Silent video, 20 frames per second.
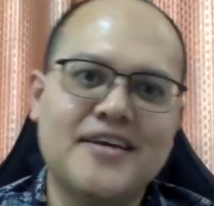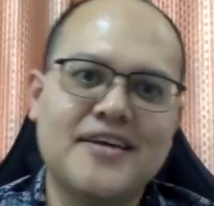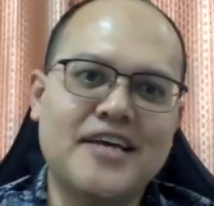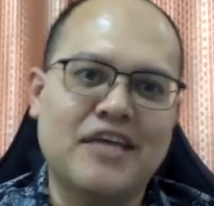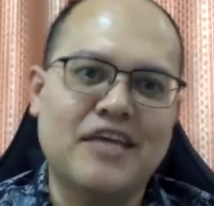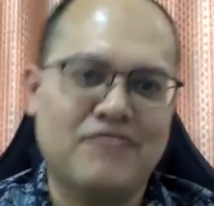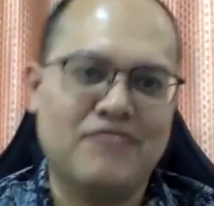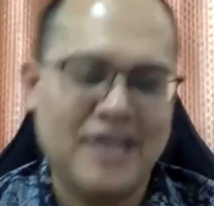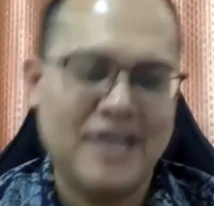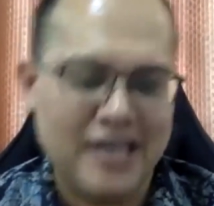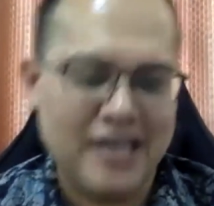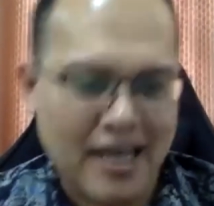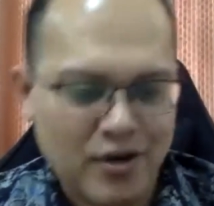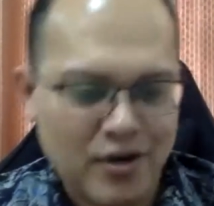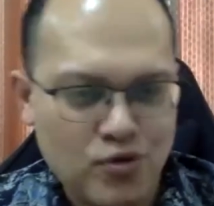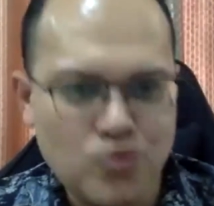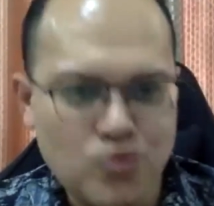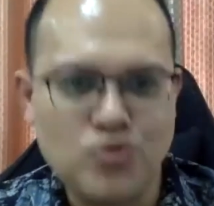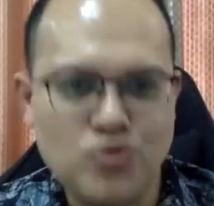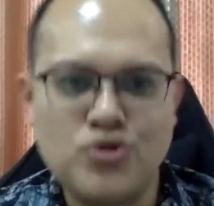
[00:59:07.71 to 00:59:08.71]
If they
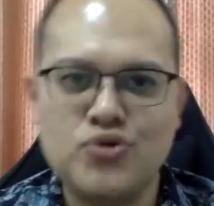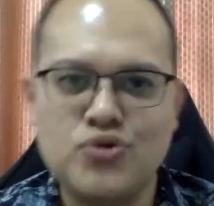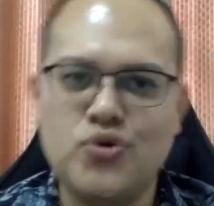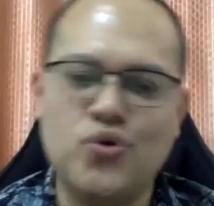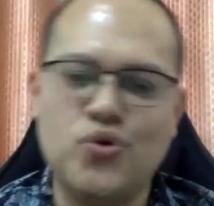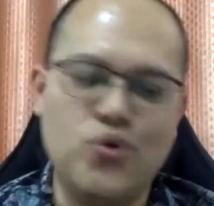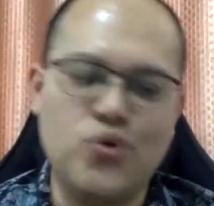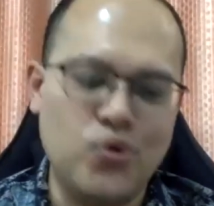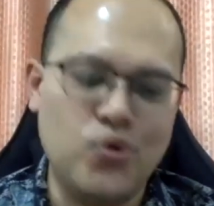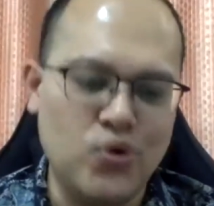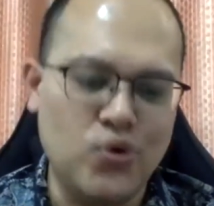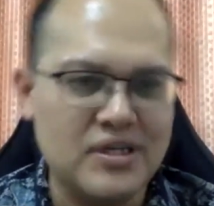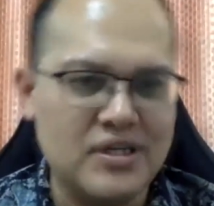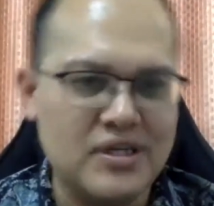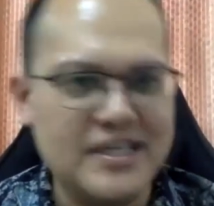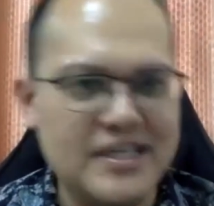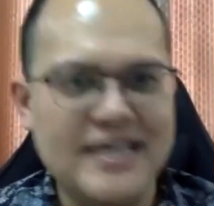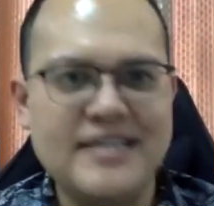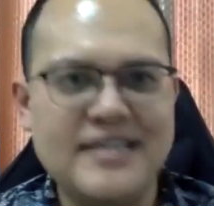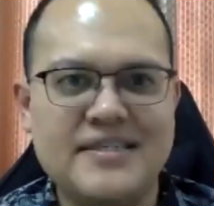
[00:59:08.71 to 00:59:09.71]
can do so
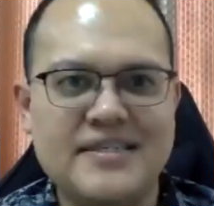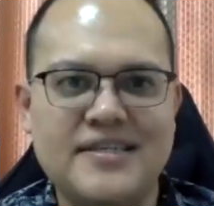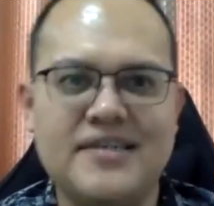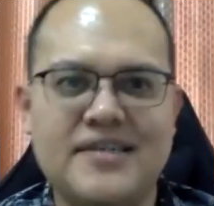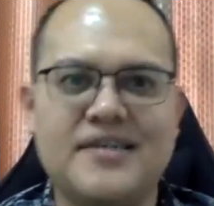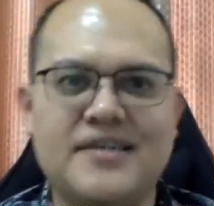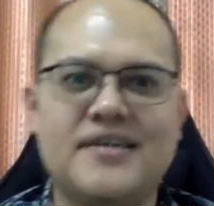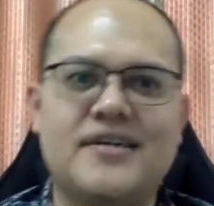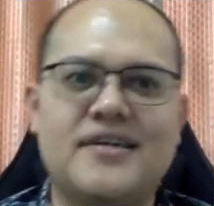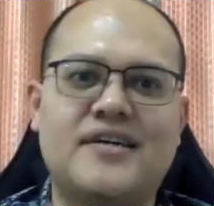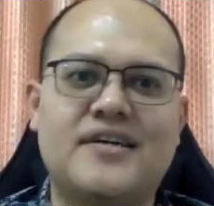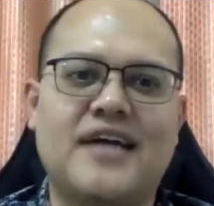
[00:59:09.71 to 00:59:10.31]
this year,